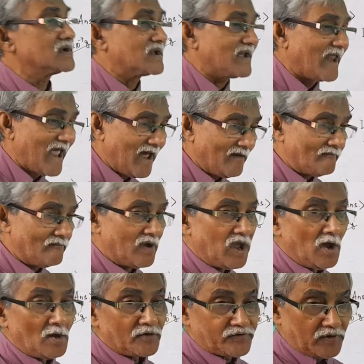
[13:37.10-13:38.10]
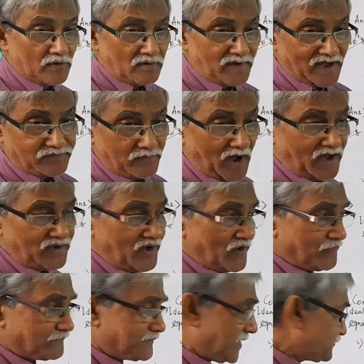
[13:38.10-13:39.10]
gram. So at minus
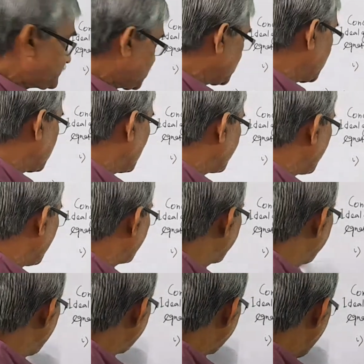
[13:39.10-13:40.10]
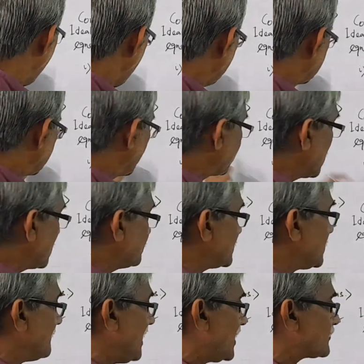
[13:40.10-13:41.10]
50 degrees Celsius, this will be
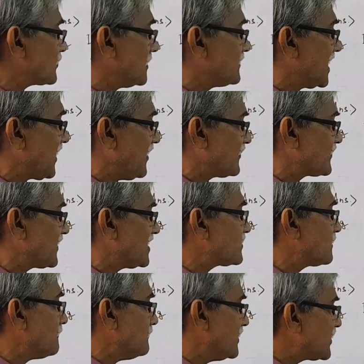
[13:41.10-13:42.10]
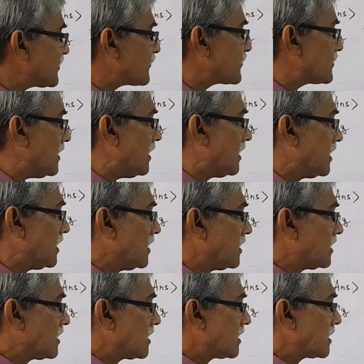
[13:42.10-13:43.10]
the mass of the gaseous mixture,
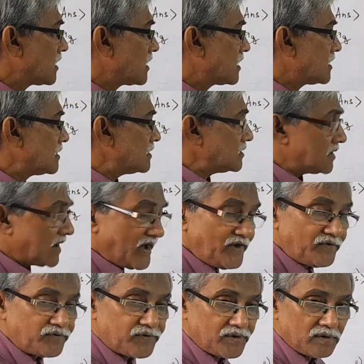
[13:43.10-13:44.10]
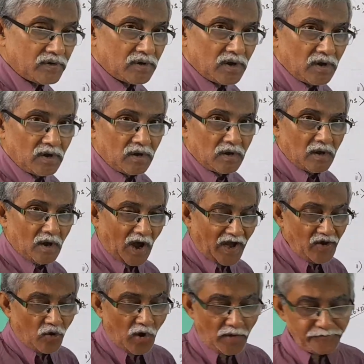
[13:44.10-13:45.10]
right? I
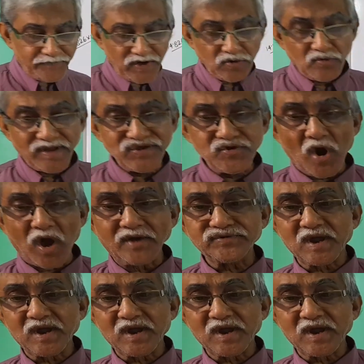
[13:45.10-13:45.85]
hope you enjoyed the